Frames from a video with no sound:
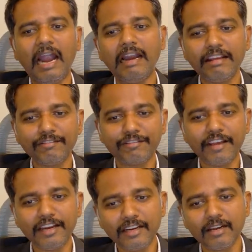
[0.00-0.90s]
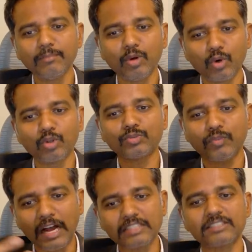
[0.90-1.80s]
And if income grows
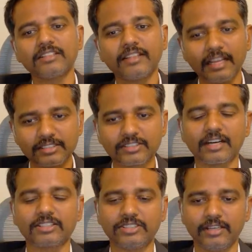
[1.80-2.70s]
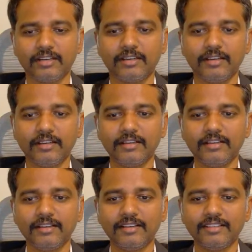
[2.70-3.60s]
faster than structure,
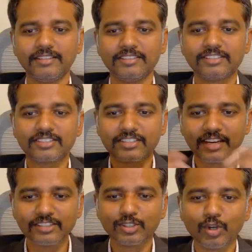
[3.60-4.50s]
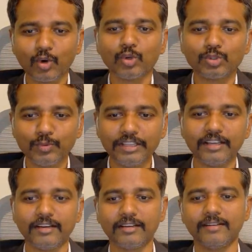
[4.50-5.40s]
stress grows with
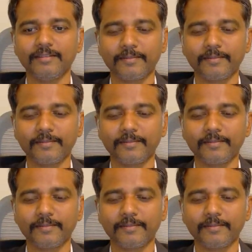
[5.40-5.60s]
it.